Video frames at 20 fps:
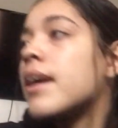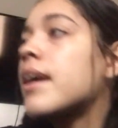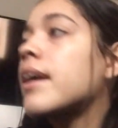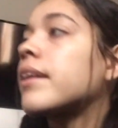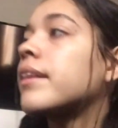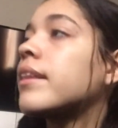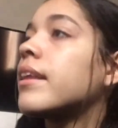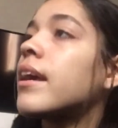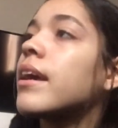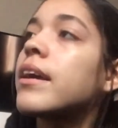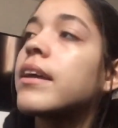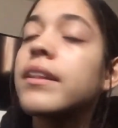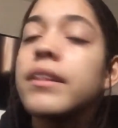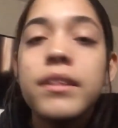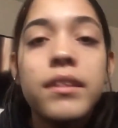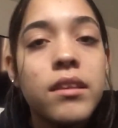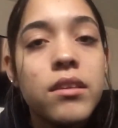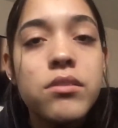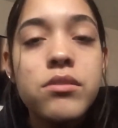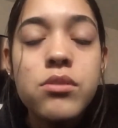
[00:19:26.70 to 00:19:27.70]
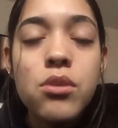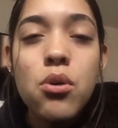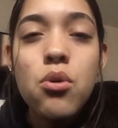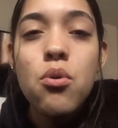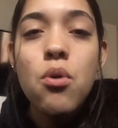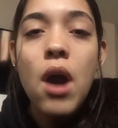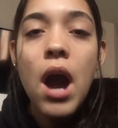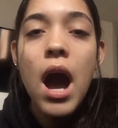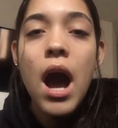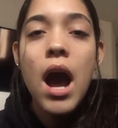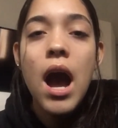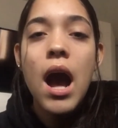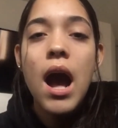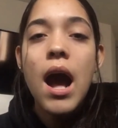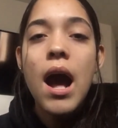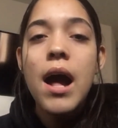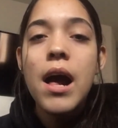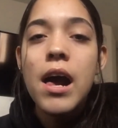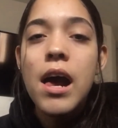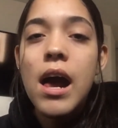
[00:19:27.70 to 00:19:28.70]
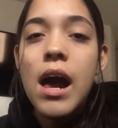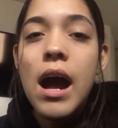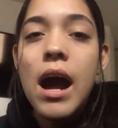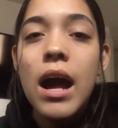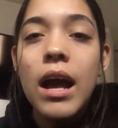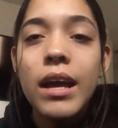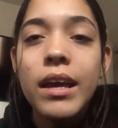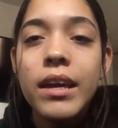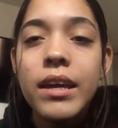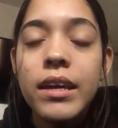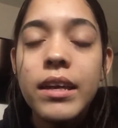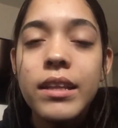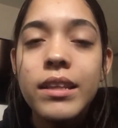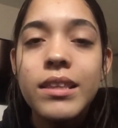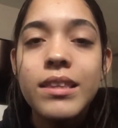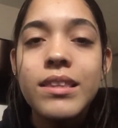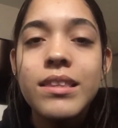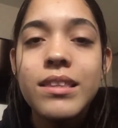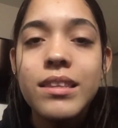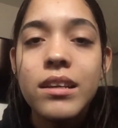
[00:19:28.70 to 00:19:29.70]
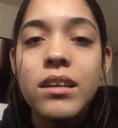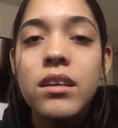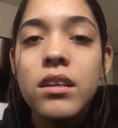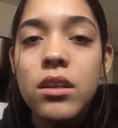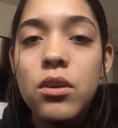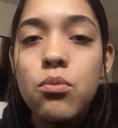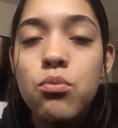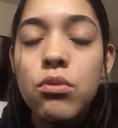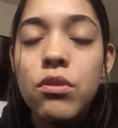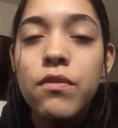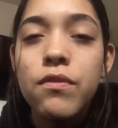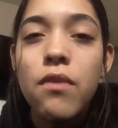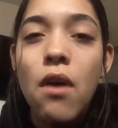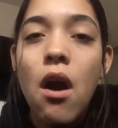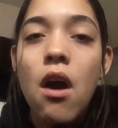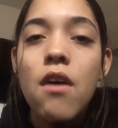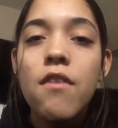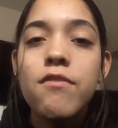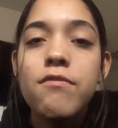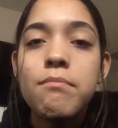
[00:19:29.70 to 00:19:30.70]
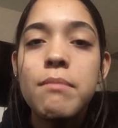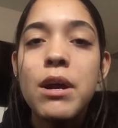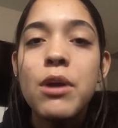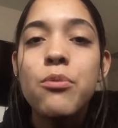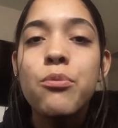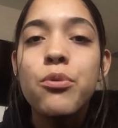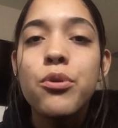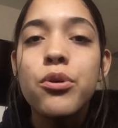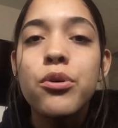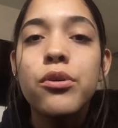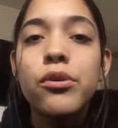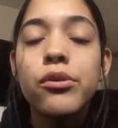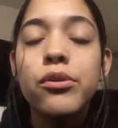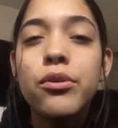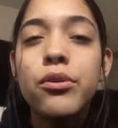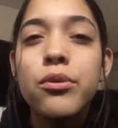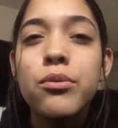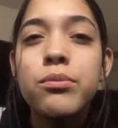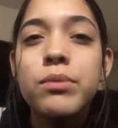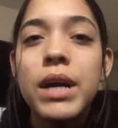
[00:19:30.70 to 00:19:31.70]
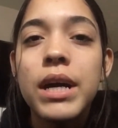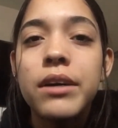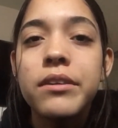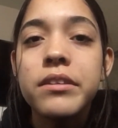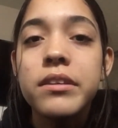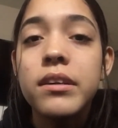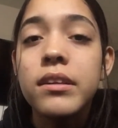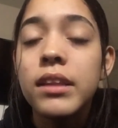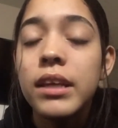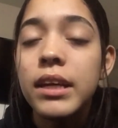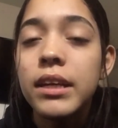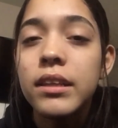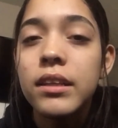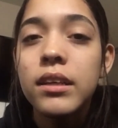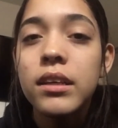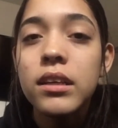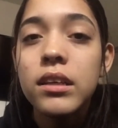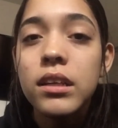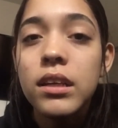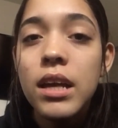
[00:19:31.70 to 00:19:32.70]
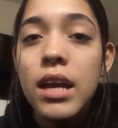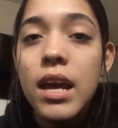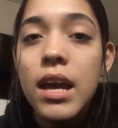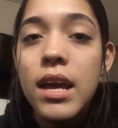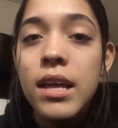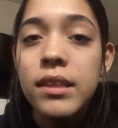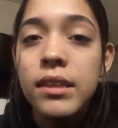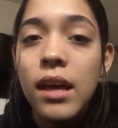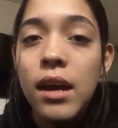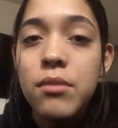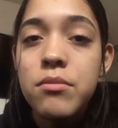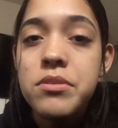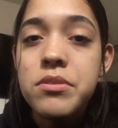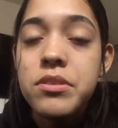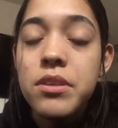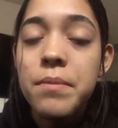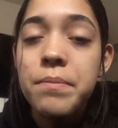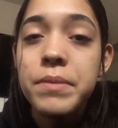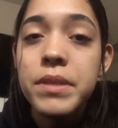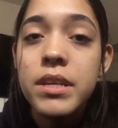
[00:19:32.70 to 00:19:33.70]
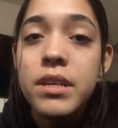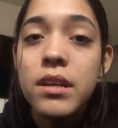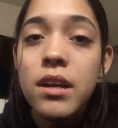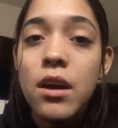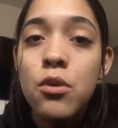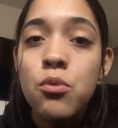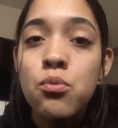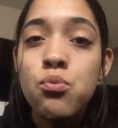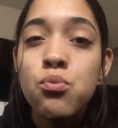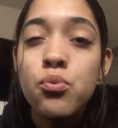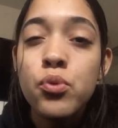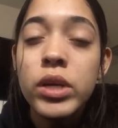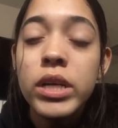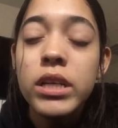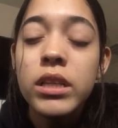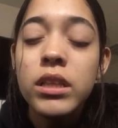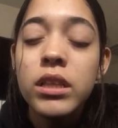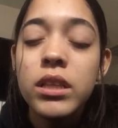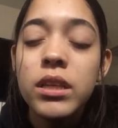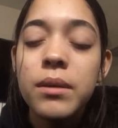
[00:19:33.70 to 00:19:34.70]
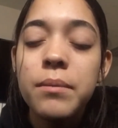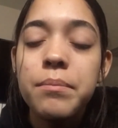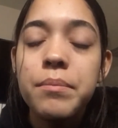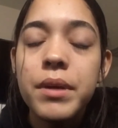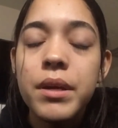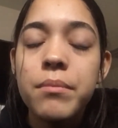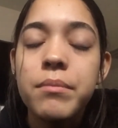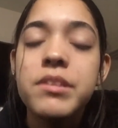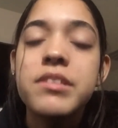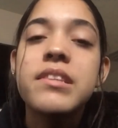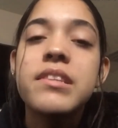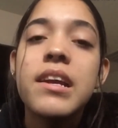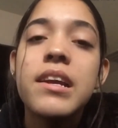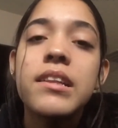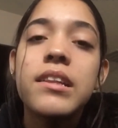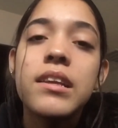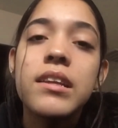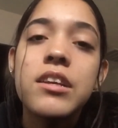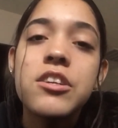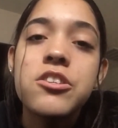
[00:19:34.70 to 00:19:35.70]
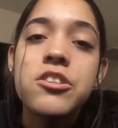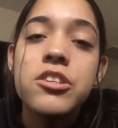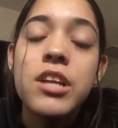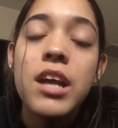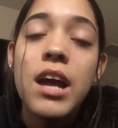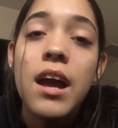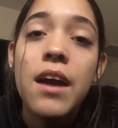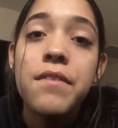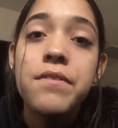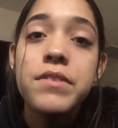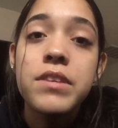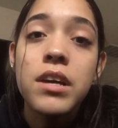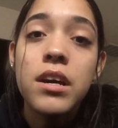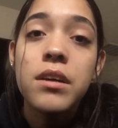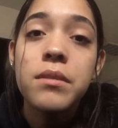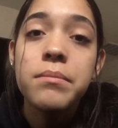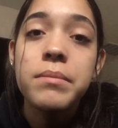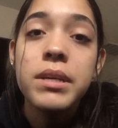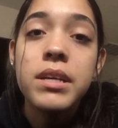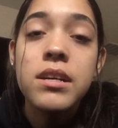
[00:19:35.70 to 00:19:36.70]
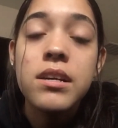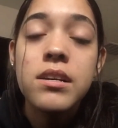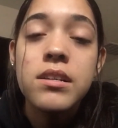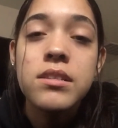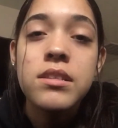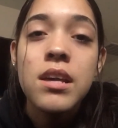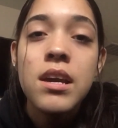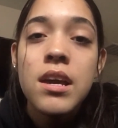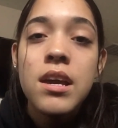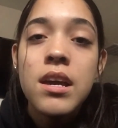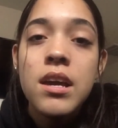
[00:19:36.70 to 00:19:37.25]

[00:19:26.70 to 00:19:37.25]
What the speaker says: And then so I did revolve my world around Elena, and that was a really big mistake that I shouldn't have done, because